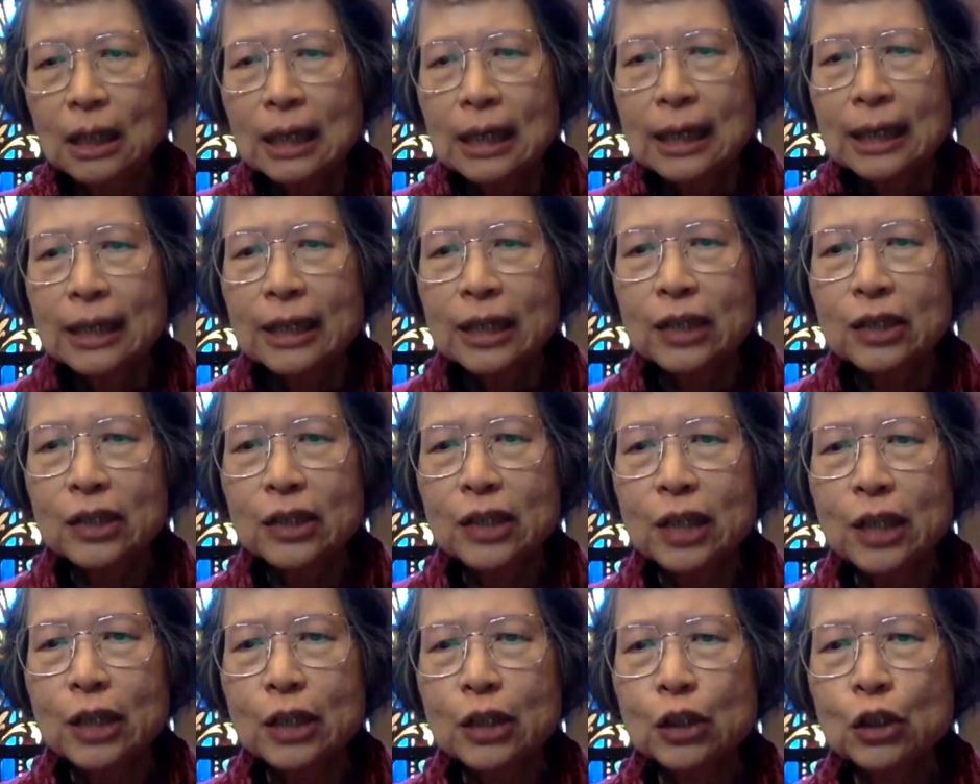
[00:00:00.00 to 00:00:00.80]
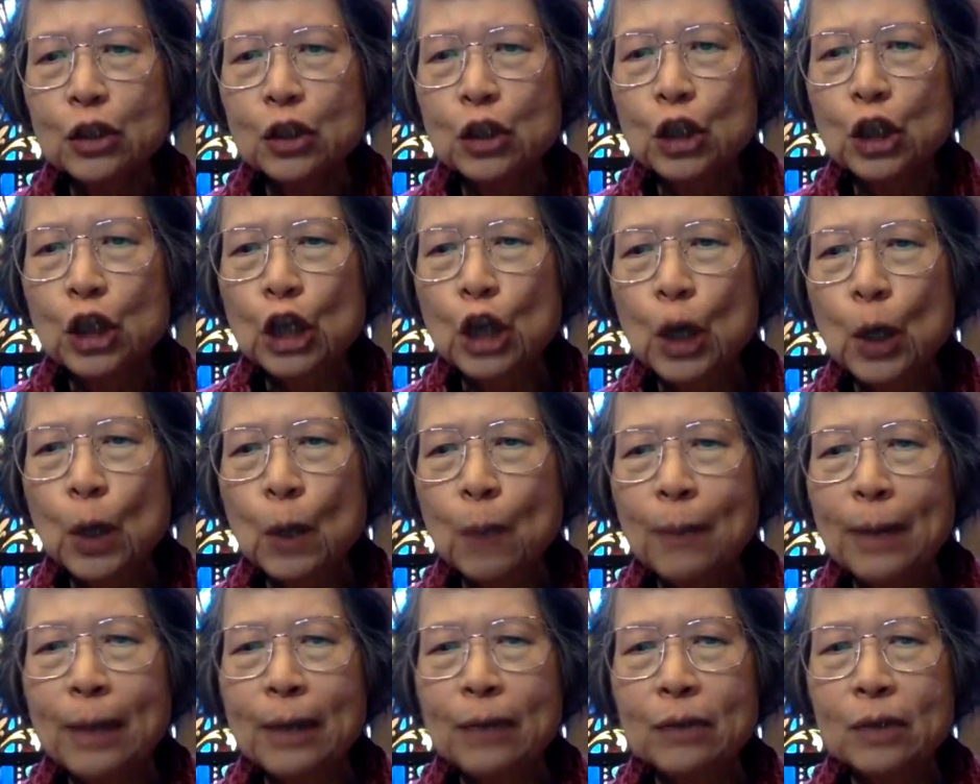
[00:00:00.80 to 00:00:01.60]
He continued to go
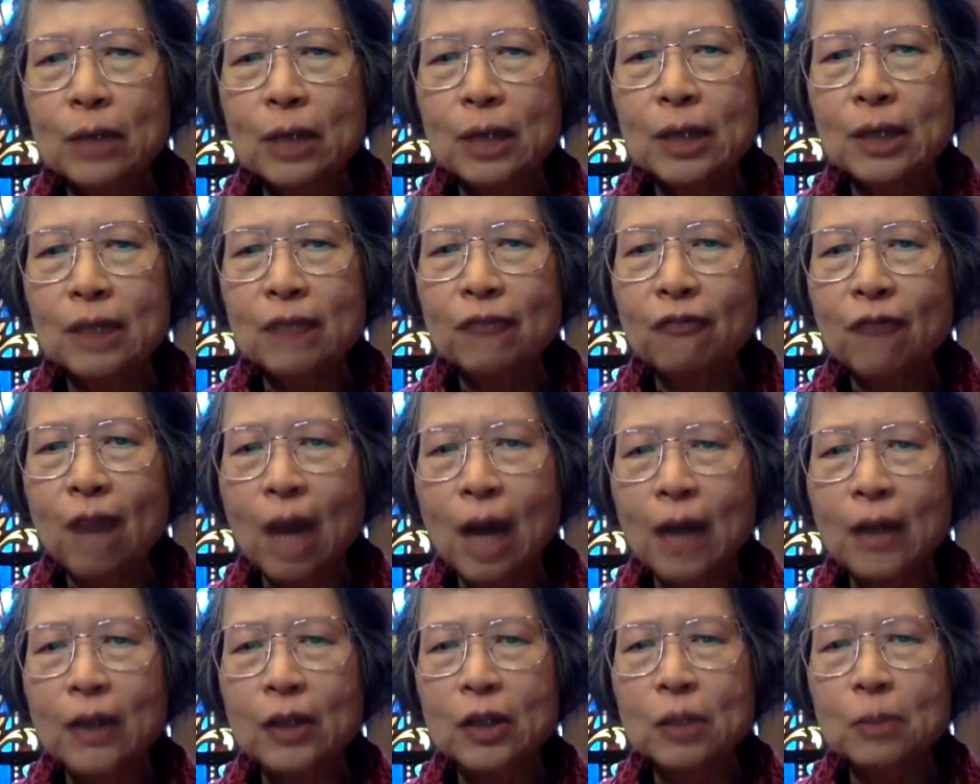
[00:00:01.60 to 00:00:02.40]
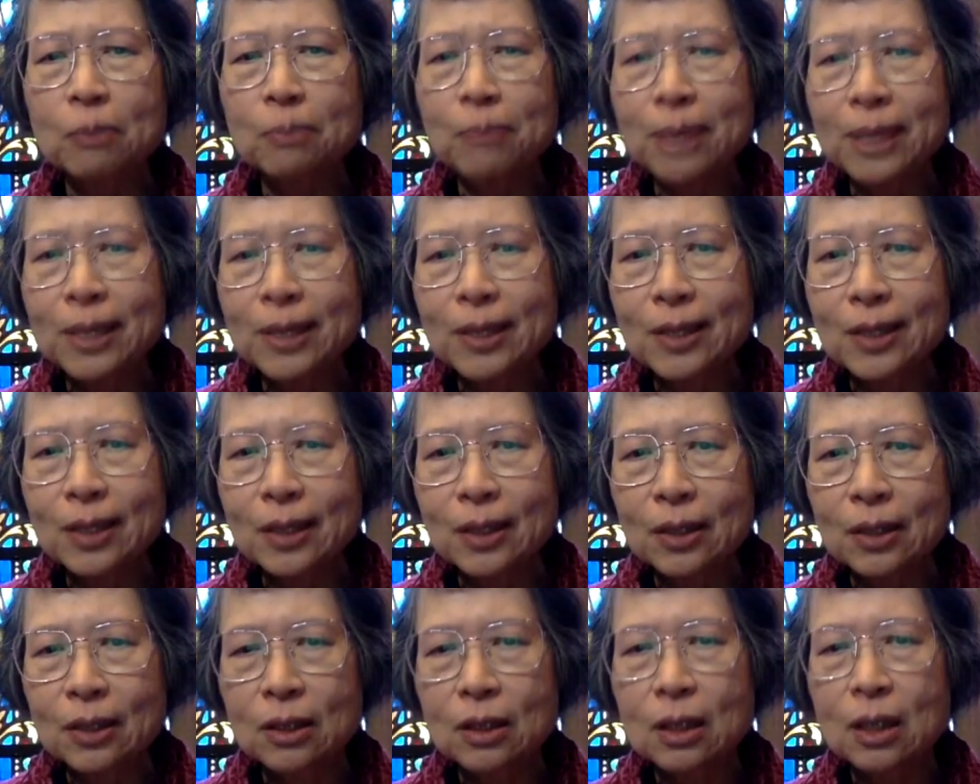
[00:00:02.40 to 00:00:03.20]
about his Father's
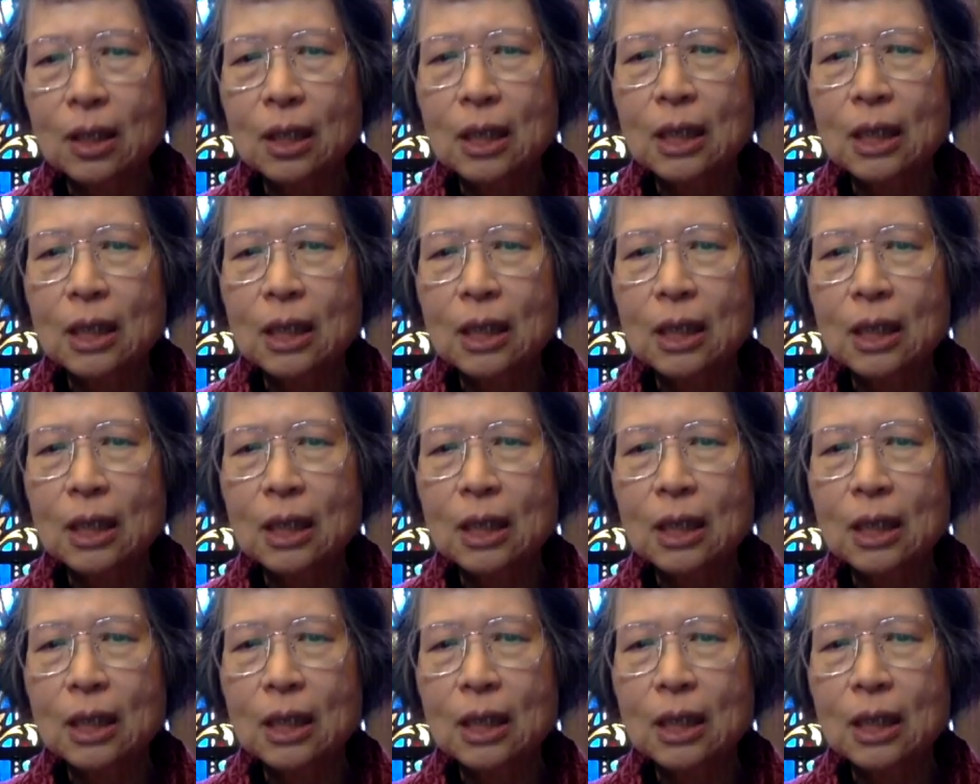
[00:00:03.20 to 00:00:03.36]
business,